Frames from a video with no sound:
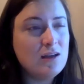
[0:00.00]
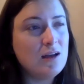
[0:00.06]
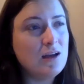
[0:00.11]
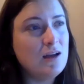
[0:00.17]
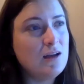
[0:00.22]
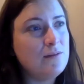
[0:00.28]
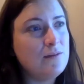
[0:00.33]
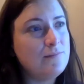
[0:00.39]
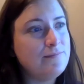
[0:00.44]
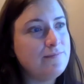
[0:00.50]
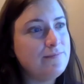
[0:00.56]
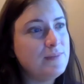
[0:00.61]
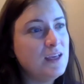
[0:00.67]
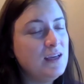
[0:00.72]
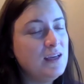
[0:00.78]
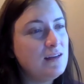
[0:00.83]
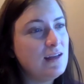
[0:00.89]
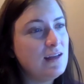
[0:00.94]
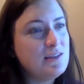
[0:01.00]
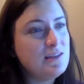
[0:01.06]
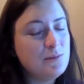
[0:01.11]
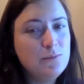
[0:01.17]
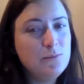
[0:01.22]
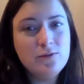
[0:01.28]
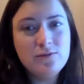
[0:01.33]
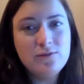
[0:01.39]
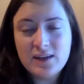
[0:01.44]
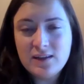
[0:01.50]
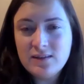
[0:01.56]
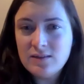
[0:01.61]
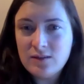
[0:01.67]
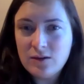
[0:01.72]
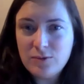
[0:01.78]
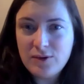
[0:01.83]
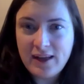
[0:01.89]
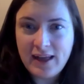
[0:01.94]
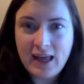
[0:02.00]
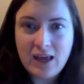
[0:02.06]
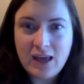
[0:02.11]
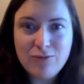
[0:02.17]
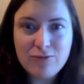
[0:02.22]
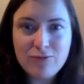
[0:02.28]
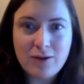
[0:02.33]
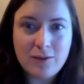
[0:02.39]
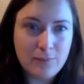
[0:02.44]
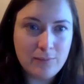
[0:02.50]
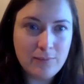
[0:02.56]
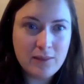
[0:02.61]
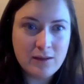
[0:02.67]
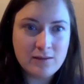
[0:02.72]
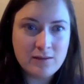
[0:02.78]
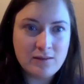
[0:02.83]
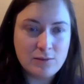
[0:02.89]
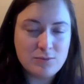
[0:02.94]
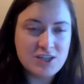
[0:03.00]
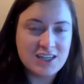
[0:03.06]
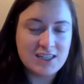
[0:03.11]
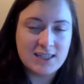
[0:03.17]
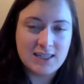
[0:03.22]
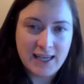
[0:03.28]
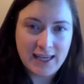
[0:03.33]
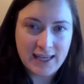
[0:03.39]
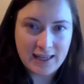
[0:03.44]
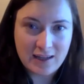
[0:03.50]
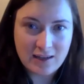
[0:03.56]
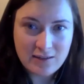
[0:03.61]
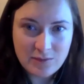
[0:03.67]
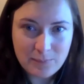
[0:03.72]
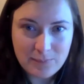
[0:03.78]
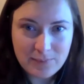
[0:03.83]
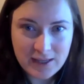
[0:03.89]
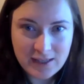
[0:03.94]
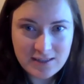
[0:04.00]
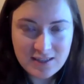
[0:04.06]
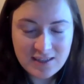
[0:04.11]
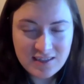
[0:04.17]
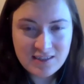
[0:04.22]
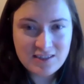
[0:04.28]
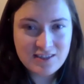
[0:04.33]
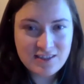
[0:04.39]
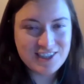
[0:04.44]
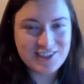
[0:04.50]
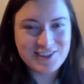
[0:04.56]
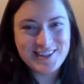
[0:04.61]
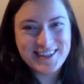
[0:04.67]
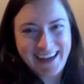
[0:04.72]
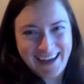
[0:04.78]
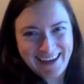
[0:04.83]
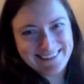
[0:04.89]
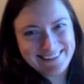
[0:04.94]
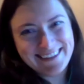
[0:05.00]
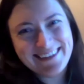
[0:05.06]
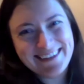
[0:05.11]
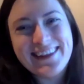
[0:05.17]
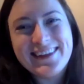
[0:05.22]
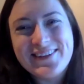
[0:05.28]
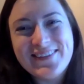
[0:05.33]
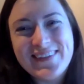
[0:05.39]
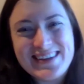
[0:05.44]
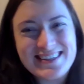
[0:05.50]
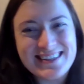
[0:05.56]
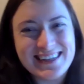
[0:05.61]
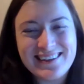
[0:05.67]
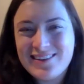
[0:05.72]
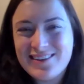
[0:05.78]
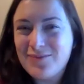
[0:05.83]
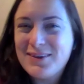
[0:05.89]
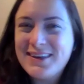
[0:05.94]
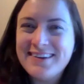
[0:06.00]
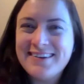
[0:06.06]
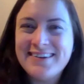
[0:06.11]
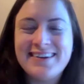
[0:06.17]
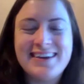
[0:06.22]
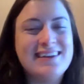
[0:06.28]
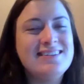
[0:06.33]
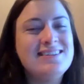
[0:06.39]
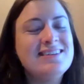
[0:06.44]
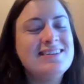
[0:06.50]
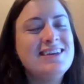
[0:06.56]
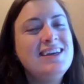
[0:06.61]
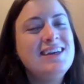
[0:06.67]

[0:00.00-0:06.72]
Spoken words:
Not to move us away from the subject at hand, but just to ask another question because I'm curious.